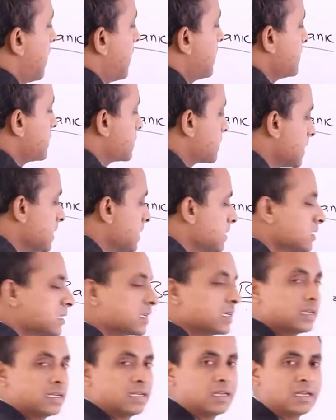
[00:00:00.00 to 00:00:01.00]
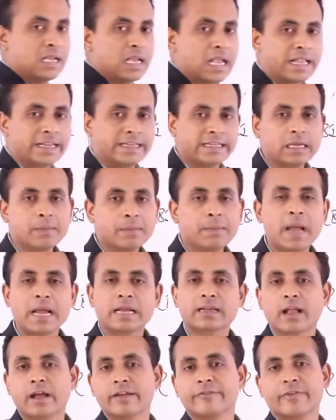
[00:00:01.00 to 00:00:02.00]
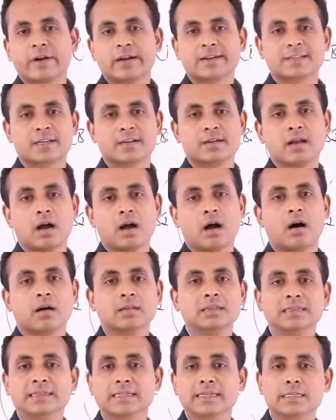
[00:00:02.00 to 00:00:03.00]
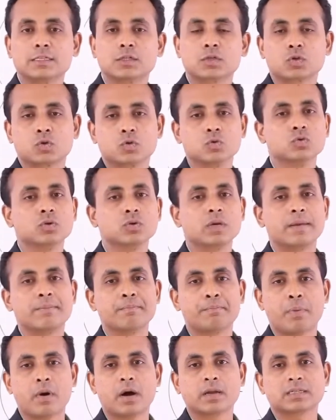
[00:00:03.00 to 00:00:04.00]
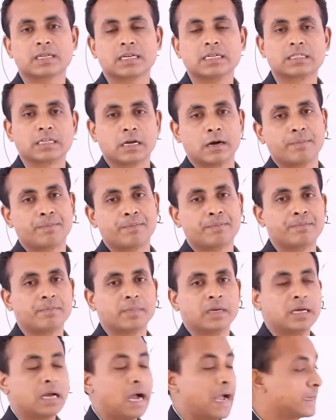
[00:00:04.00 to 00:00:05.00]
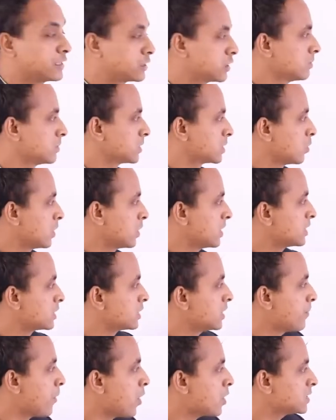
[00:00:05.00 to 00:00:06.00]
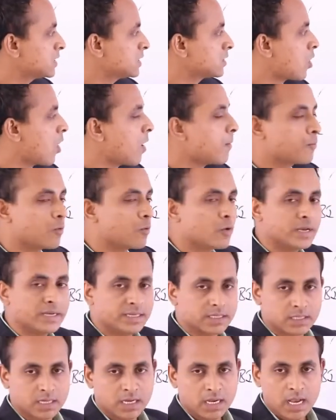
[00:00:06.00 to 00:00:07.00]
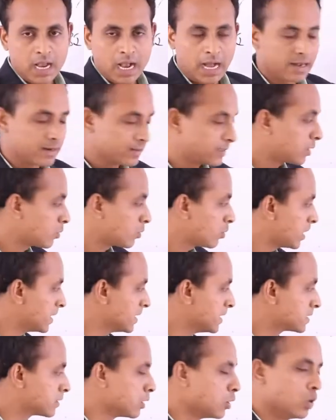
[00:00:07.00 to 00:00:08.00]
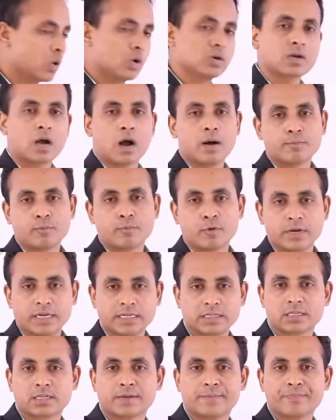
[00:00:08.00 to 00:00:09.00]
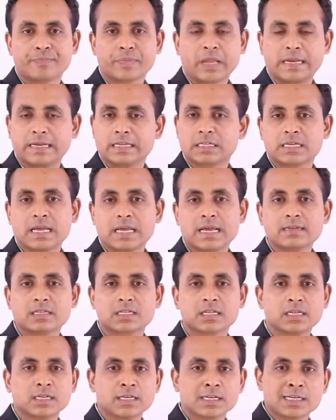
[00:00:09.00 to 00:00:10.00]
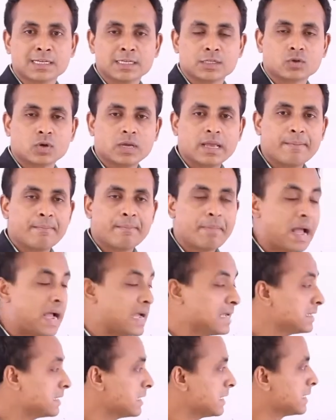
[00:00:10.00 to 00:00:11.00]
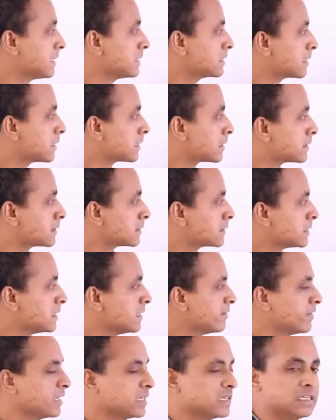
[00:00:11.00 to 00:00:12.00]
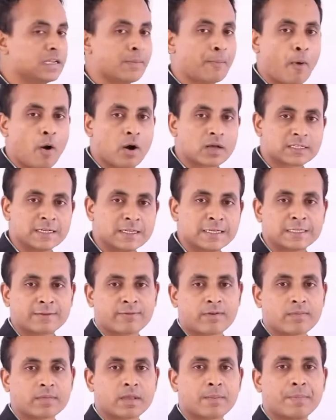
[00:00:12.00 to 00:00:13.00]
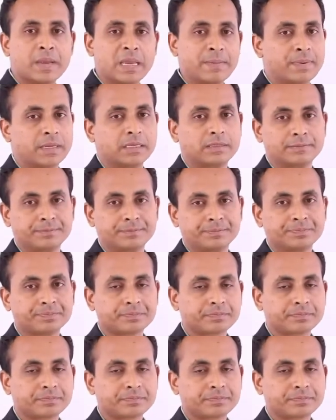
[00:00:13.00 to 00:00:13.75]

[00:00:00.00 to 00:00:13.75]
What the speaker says: Understand? Any bank can function on these two important items. One is deposit component, another one is loan component. Understand? So a bank is receiving deposits from the people.